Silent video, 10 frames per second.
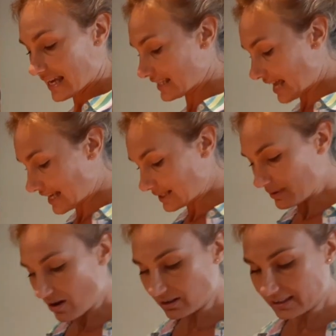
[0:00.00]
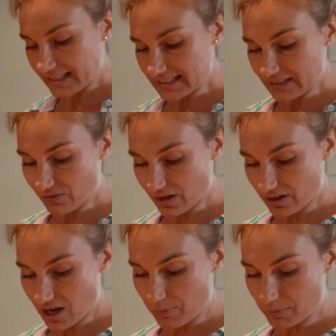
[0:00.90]
And last but not least, I've got
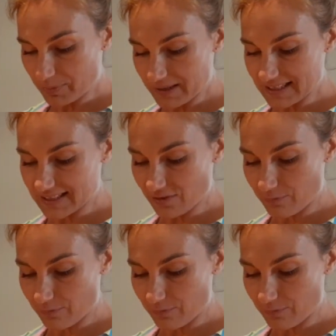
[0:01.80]
a couple pieces of